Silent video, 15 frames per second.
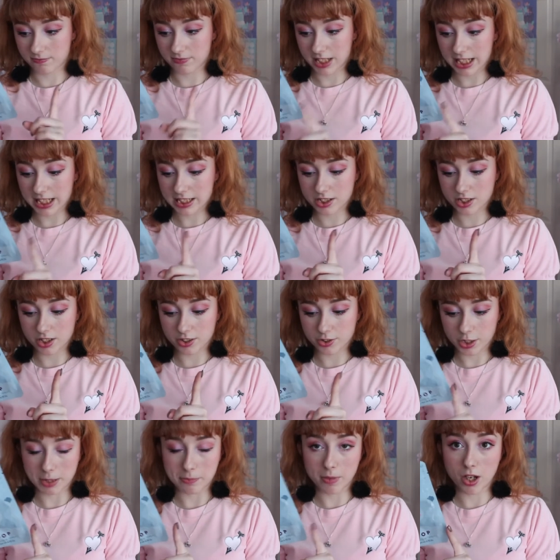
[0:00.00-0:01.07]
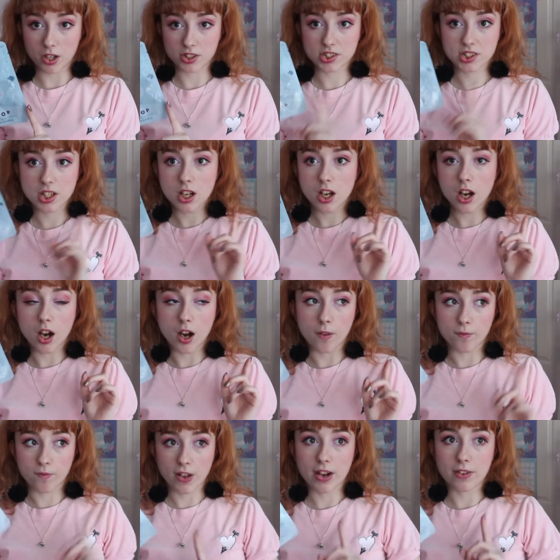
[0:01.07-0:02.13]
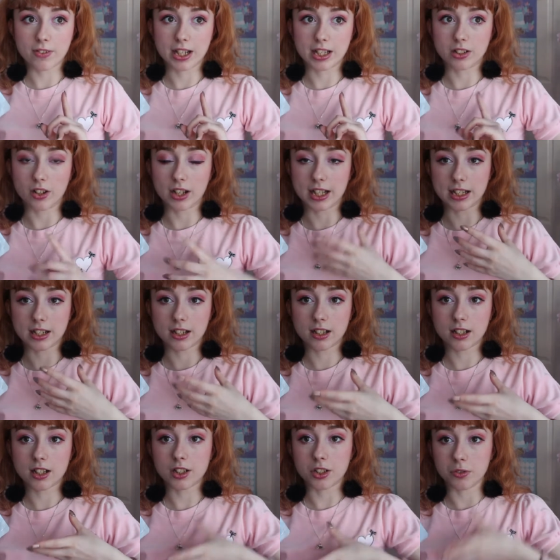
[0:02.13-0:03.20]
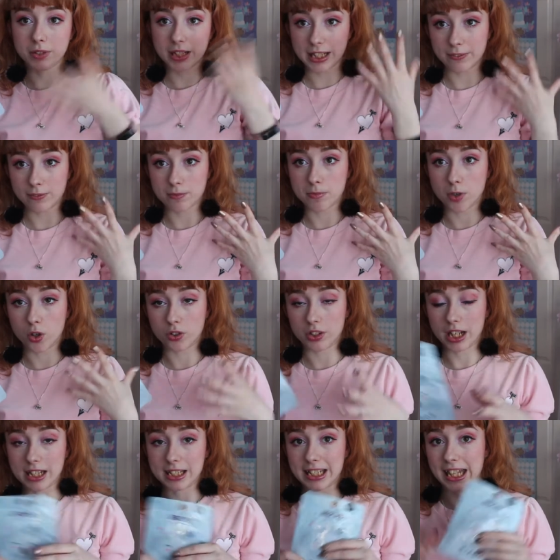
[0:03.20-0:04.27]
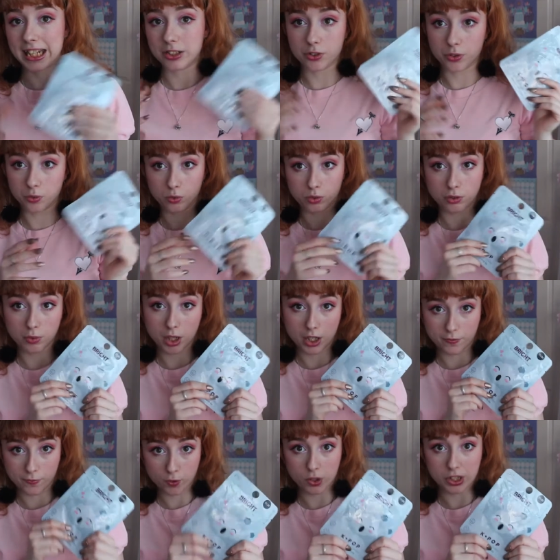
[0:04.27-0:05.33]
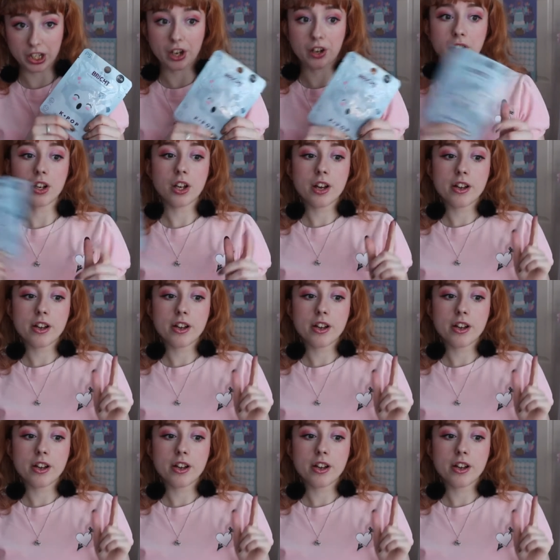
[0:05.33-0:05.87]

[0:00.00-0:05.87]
these sheet masks are very like you leave them on and they do all the work for you.